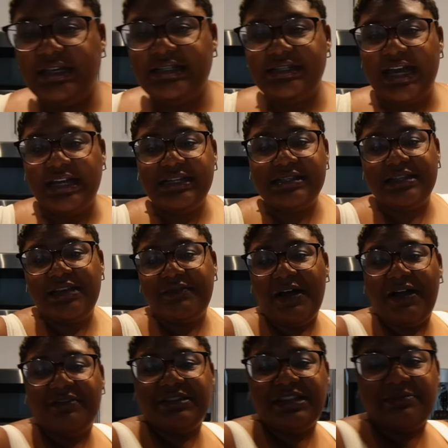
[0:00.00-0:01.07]
I just love
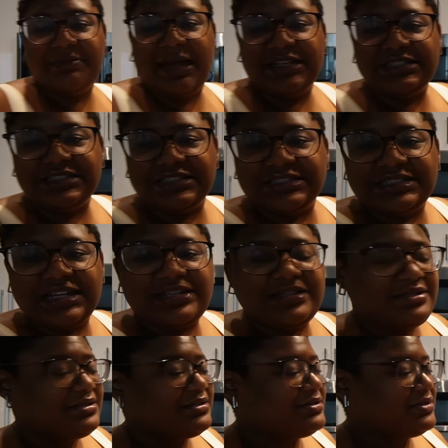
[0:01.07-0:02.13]
how everything matches. It's
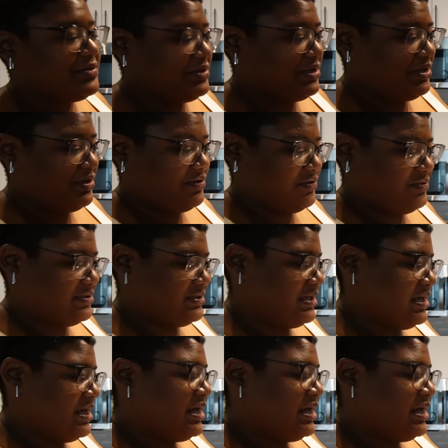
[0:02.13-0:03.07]
so cute.